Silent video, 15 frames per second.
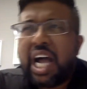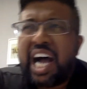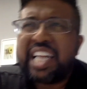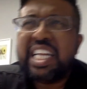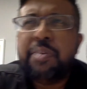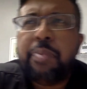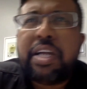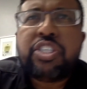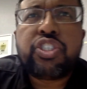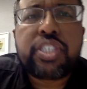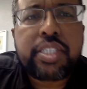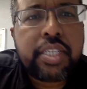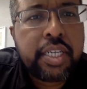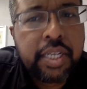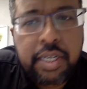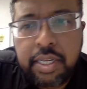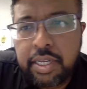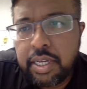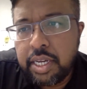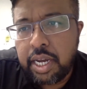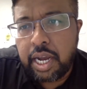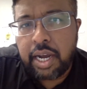I did mention
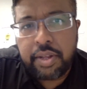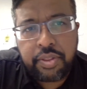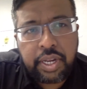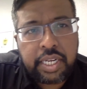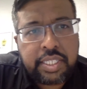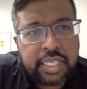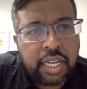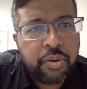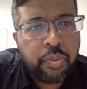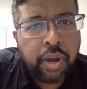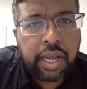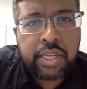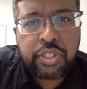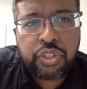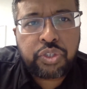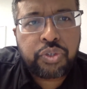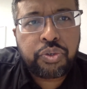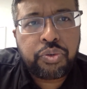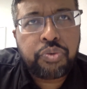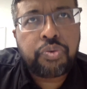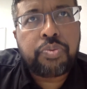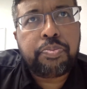there are 10 ways
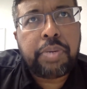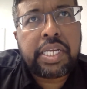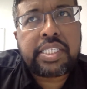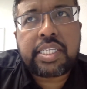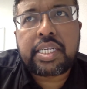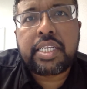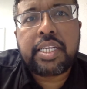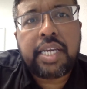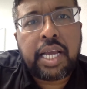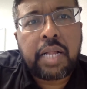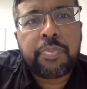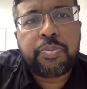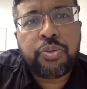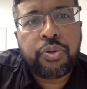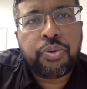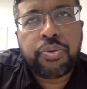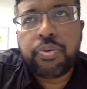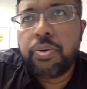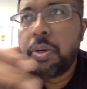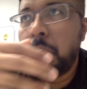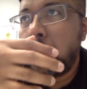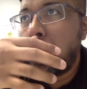to basically help
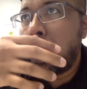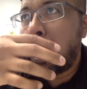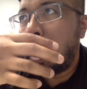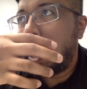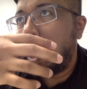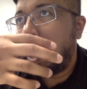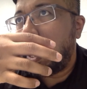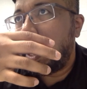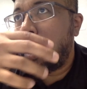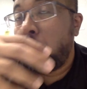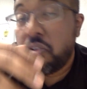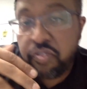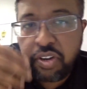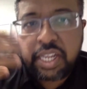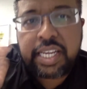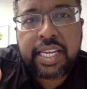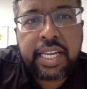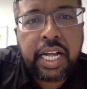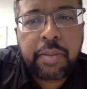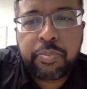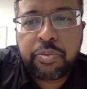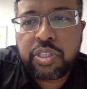you. Hopefully, can
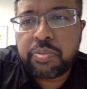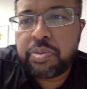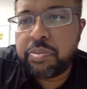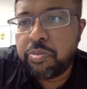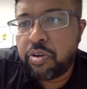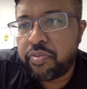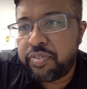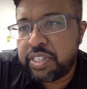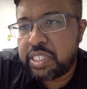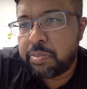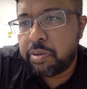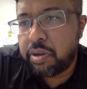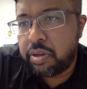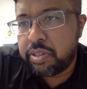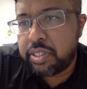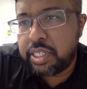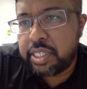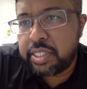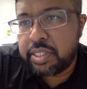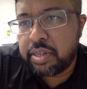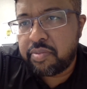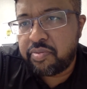help you to be more visible on
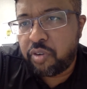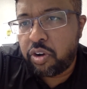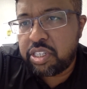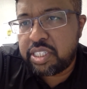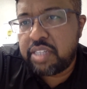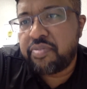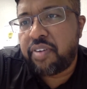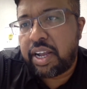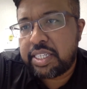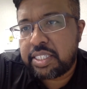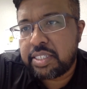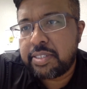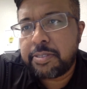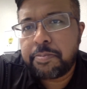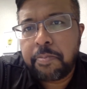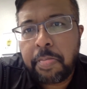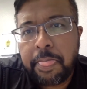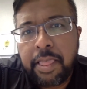these voice devices.